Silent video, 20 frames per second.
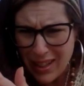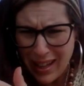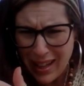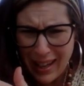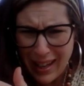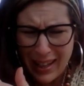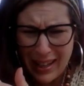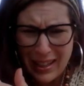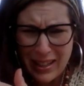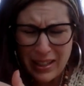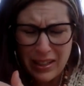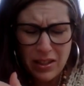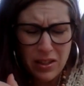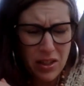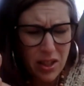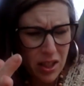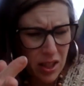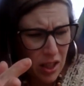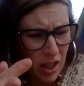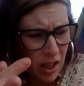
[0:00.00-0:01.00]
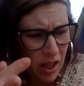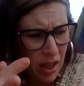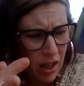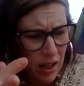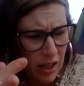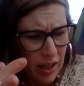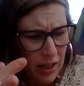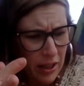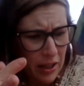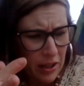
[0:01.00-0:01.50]
And
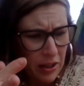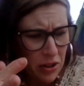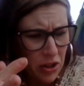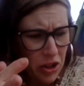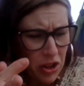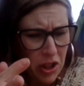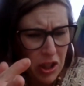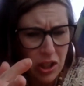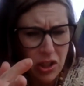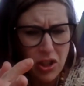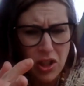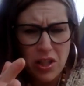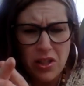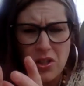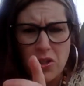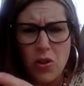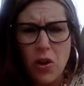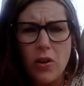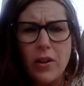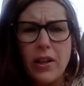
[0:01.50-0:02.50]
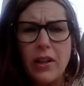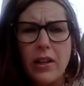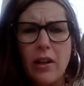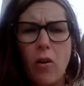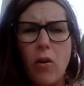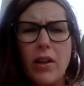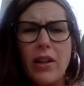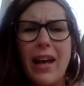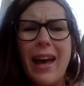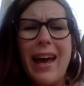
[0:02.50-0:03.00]
she just started it
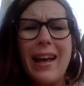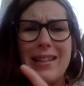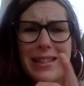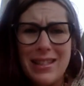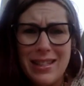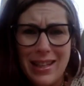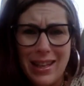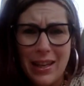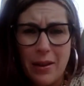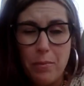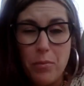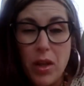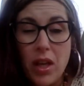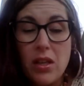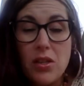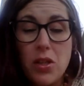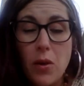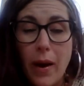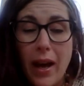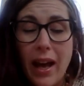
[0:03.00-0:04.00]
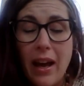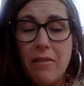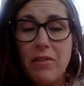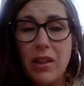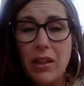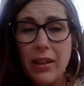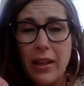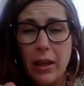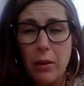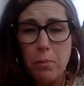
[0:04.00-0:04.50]
on Etsy. So I have
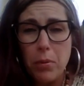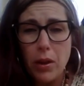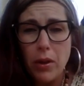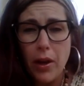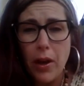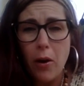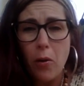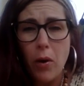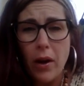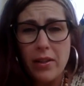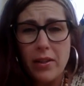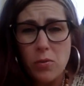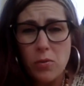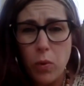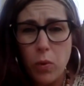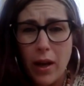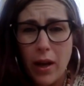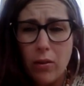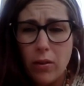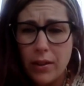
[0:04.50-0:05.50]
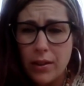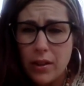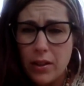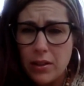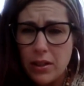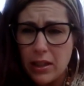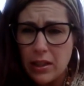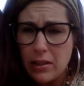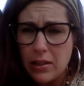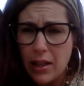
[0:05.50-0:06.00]
the link below as well in the
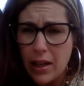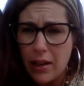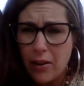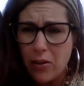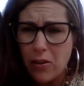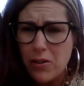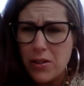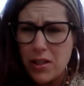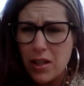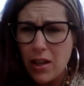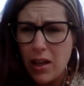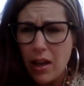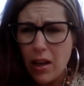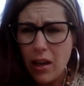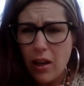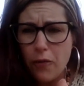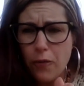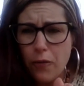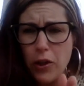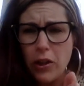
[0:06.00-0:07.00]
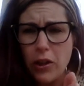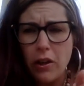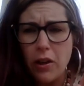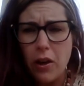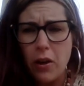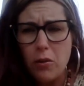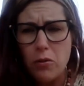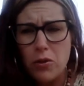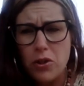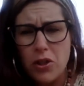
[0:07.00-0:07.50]
details. If you can
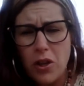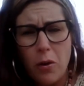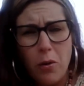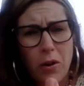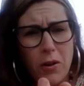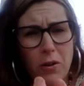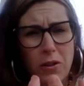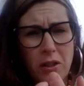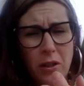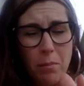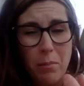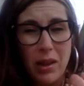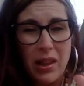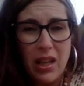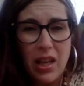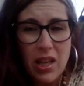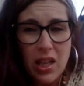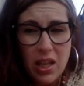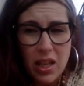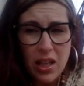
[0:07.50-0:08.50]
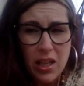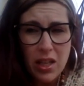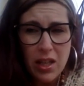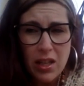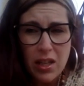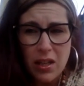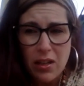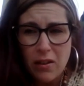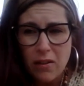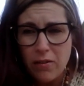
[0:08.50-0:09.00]
go show her some
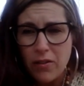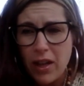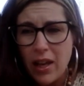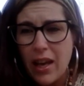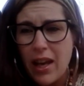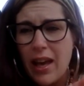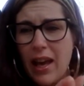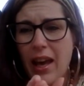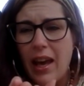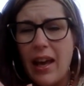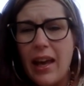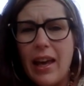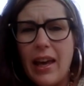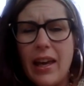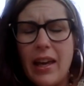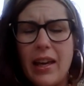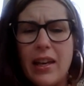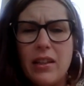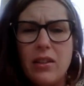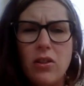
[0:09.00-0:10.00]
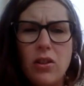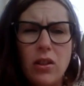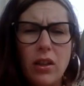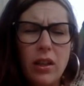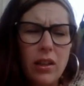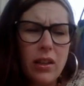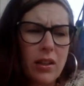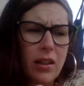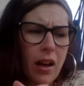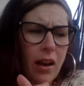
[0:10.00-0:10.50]
love, and you
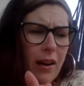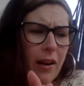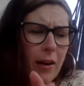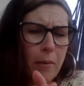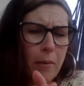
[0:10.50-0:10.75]
can,